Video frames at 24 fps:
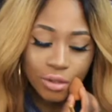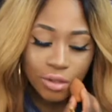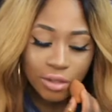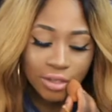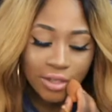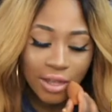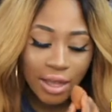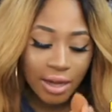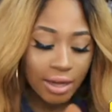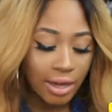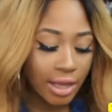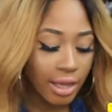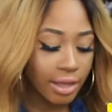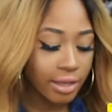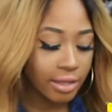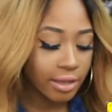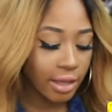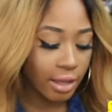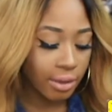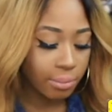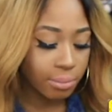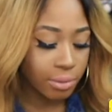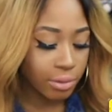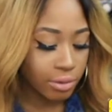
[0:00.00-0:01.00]
good. I like
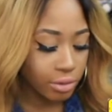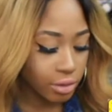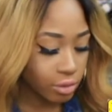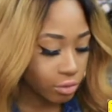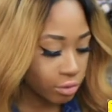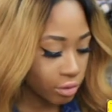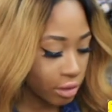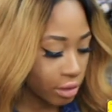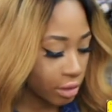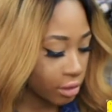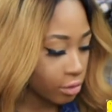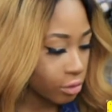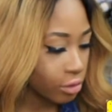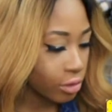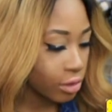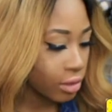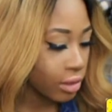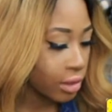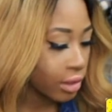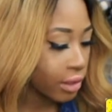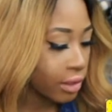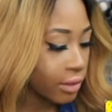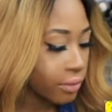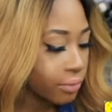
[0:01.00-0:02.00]
that, because really and
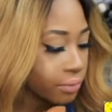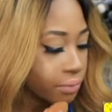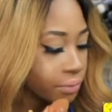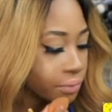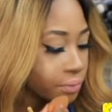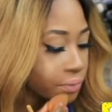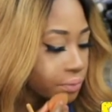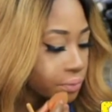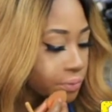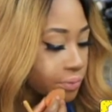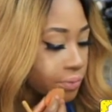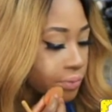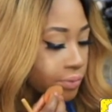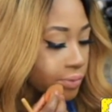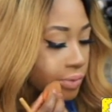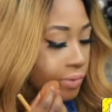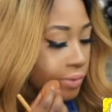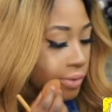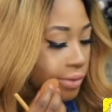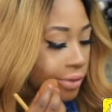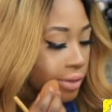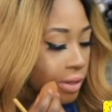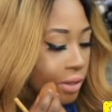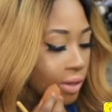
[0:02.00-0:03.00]
truly,
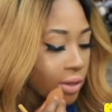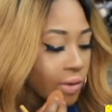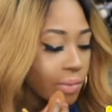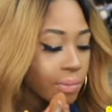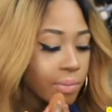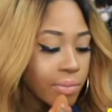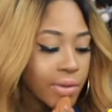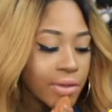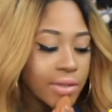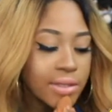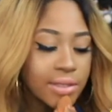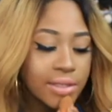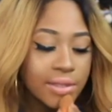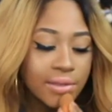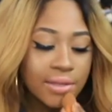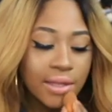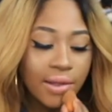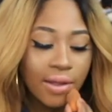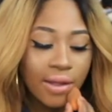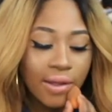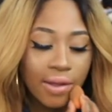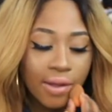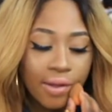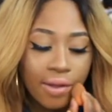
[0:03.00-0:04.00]
it means
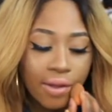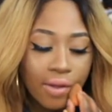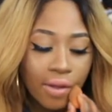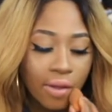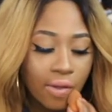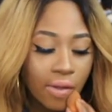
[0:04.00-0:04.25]
that